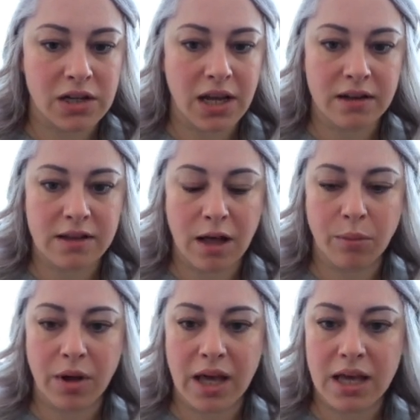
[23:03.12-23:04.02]

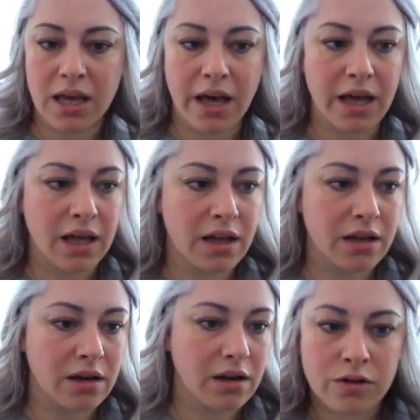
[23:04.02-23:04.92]
XRP,
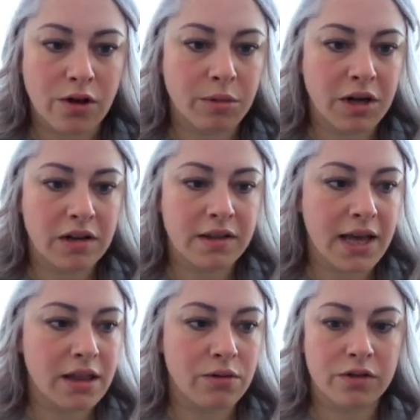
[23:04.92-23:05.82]
and so I'm going to
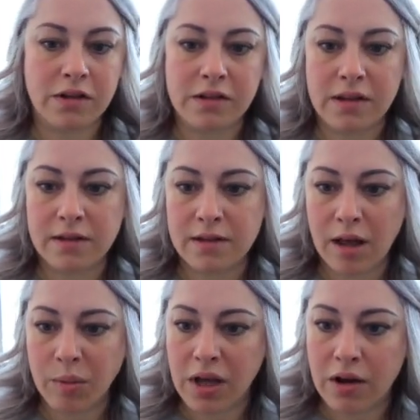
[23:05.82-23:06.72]
say the resistance is
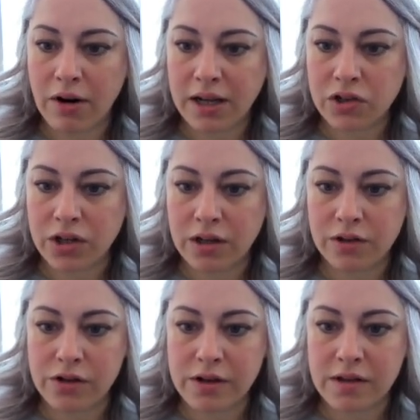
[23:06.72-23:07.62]
up here actually,
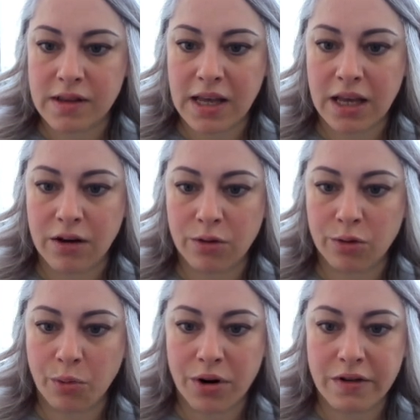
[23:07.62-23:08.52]
because you can see here is
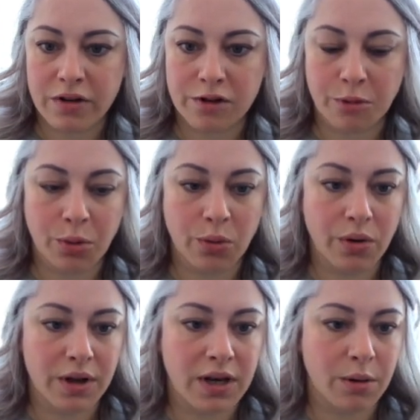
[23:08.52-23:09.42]
previous
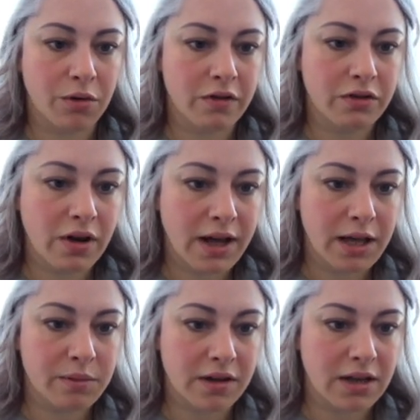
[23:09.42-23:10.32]
support a number of
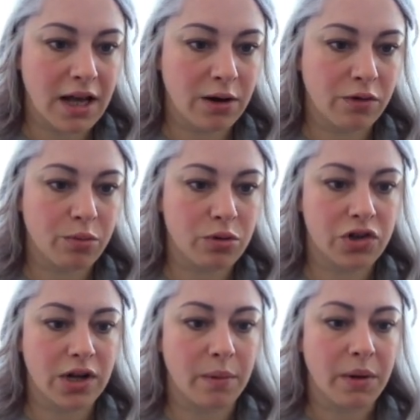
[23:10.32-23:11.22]
times. Now we've
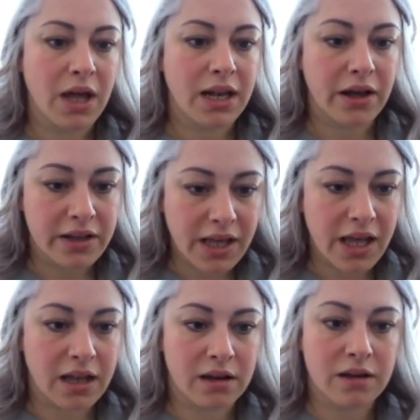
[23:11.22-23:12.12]
pushed up. Now
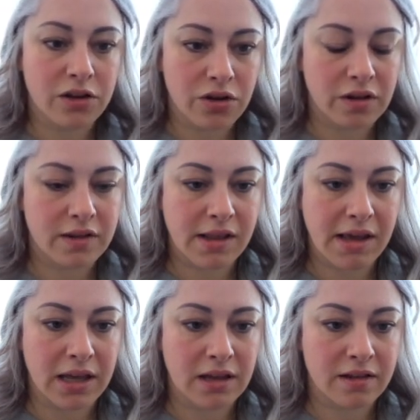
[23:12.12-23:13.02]
again, you can
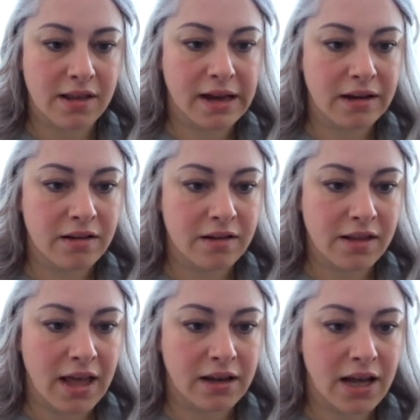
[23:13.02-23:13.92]
see it's starting to
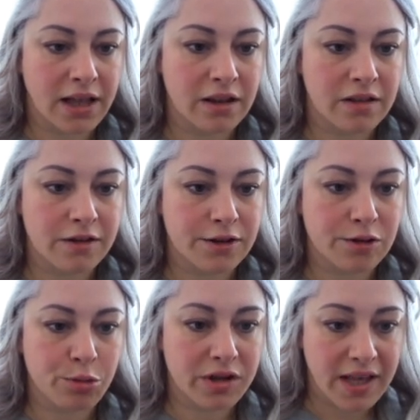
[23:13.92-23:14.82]
stand out that this is
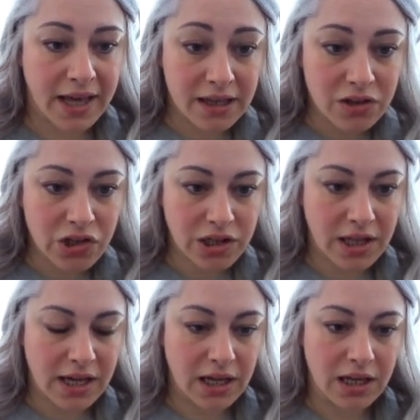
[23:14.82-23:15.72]

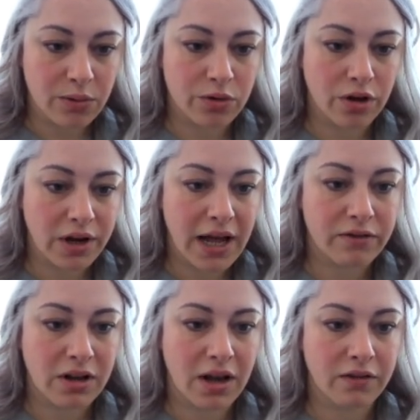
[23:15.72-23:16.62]
potentially, we don't have
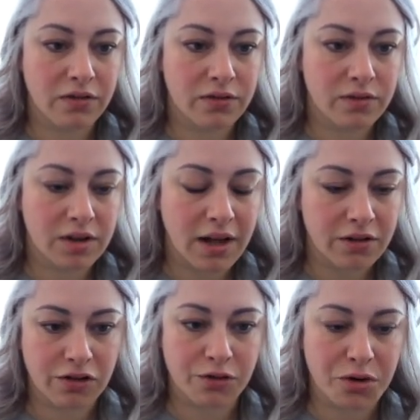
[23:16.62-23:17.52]
enough
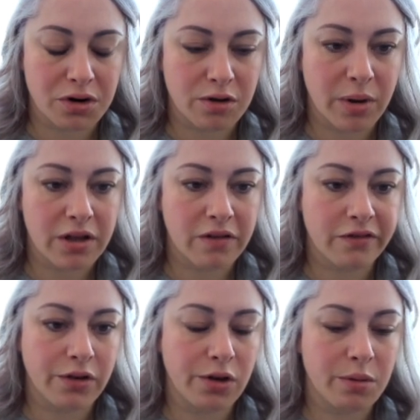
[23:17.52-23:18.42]
touches for it to be
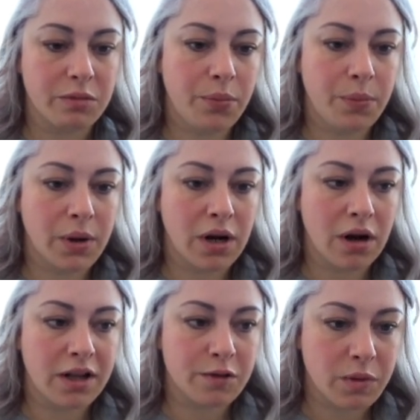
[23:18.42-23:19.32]
confirmed, but
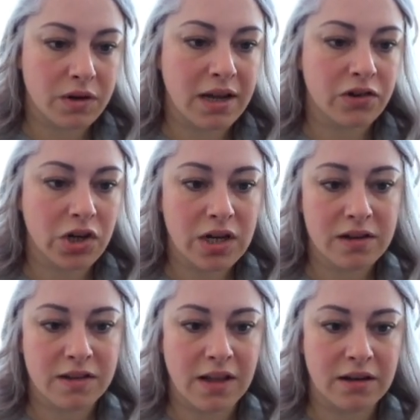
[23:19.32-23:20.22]
it's potentially an
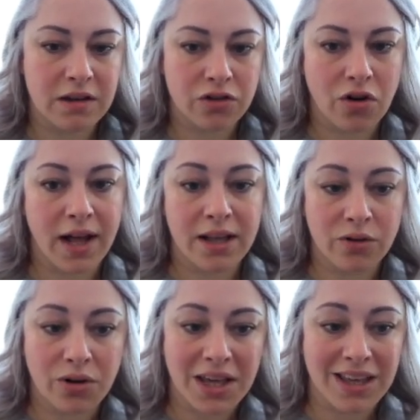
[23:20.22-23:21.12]
ascending
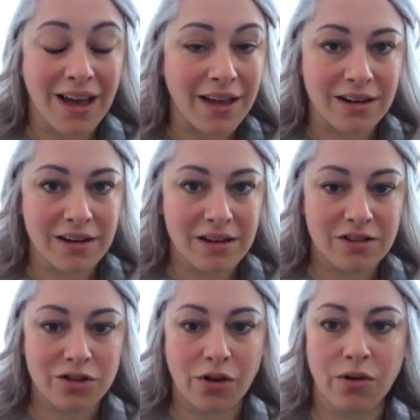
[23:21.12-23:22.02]
triangle again.
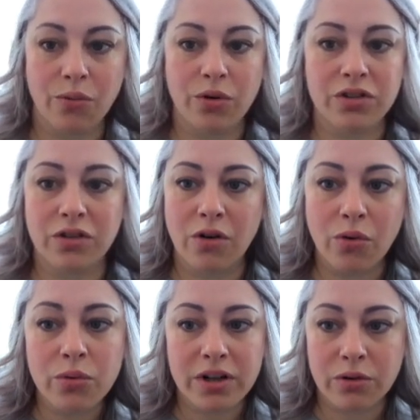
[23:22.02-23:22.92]
So
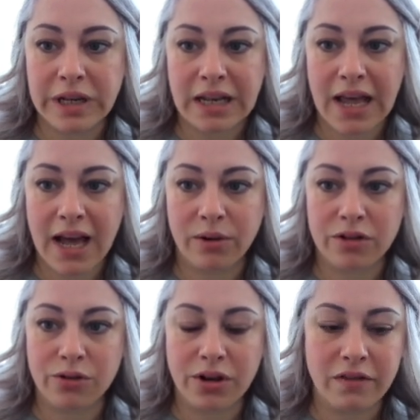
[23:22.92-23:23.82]
all we're doing now
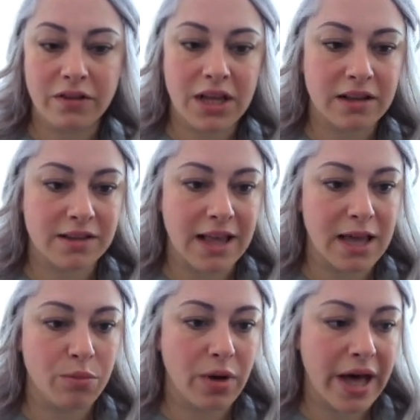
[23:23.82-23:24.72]
is looking for that
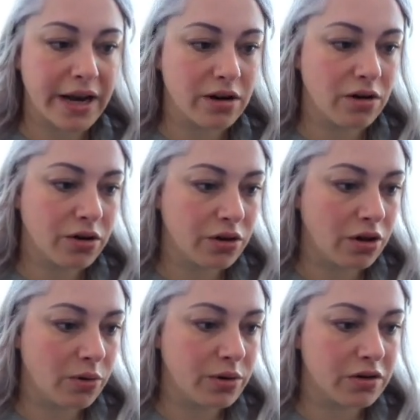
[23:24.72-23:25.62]
same pattern on a
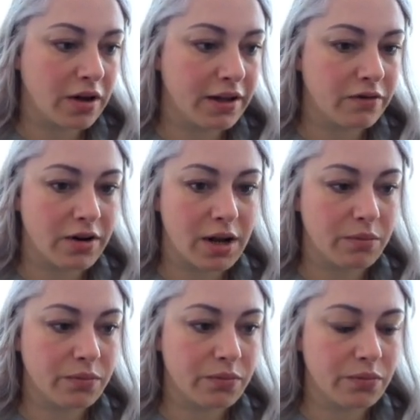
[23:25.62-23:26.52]
lower time frame,
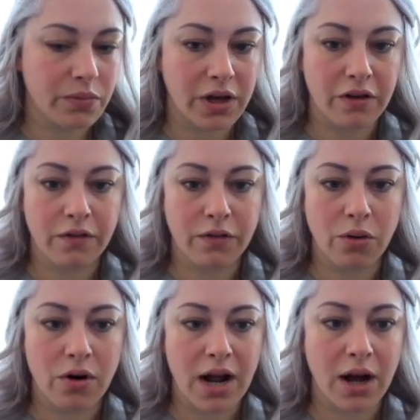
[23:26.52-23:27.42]
like a
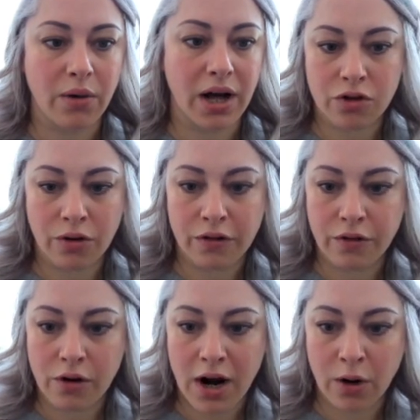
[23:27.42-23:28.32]
4 hour. So on a
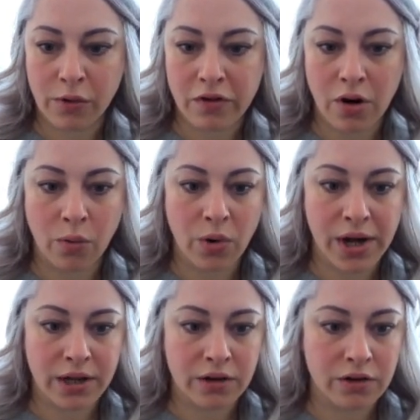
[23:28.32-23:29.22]
4 hour, we've got
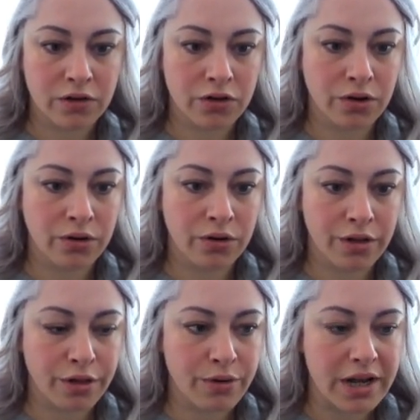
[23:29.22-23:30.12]
1, 2,
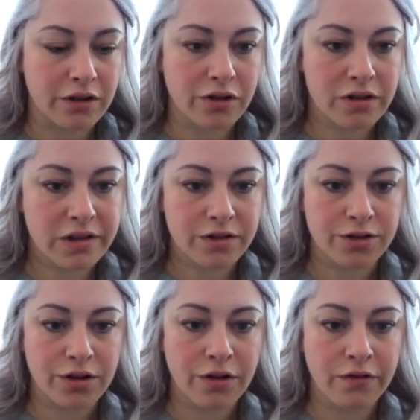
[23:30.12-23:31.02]
3. So this is
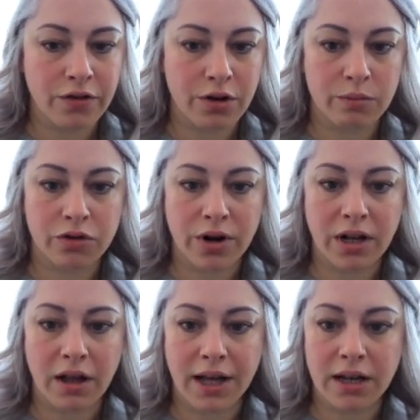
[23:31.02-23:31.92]
a confirmed trend
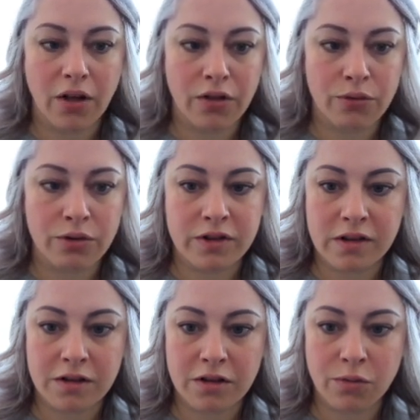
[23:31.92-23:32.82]
line. The
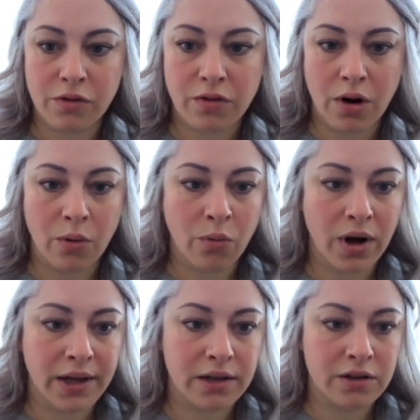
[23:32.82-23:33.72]
resistance, we've got
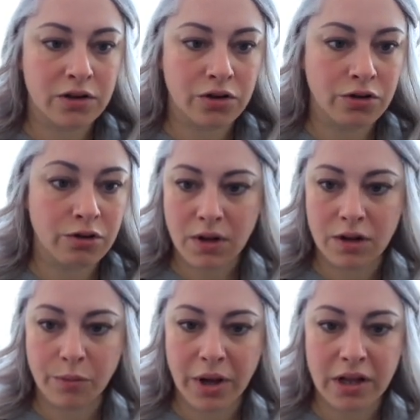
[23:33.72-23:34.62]
1, 2. It
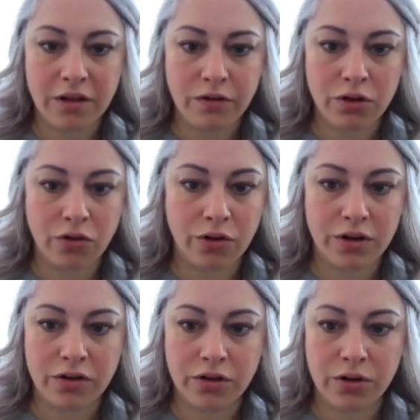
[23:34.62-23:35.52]
depends if you draw
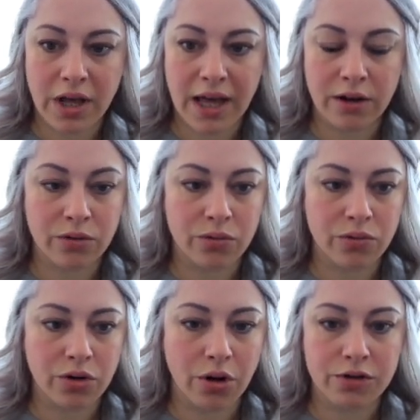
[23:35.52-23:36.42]
it to candle
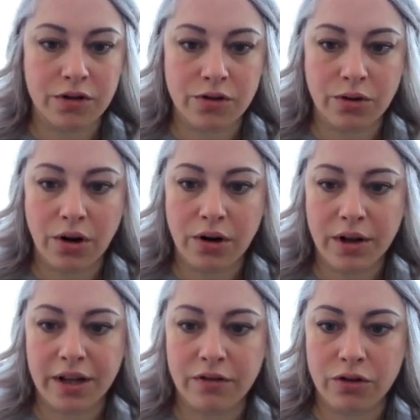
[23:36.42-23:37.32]
closes or not.
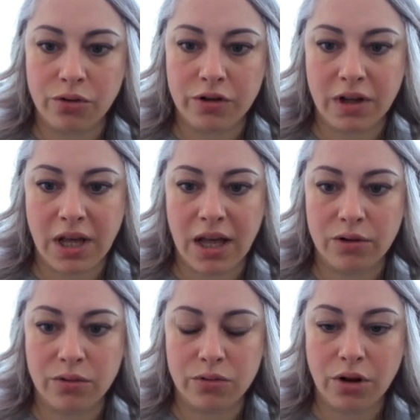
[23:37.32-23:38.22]
If you draw it to
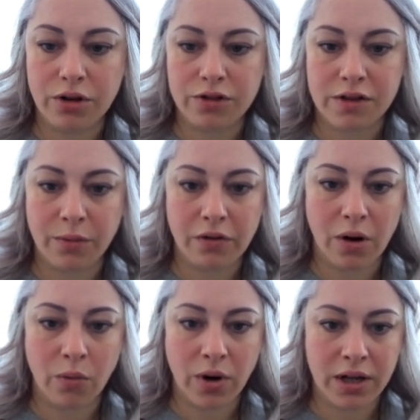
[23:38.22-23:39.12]
candle closes, then we've
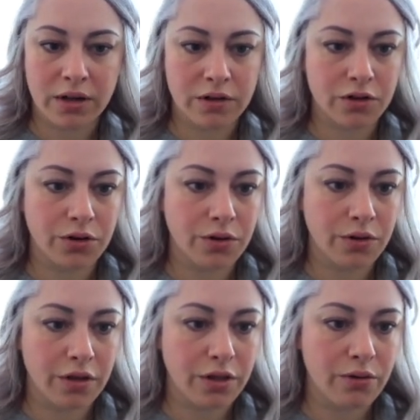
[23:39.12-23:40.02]
got 1,
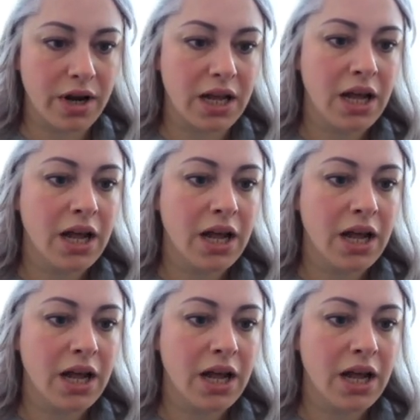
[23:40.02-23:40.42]
2, 3.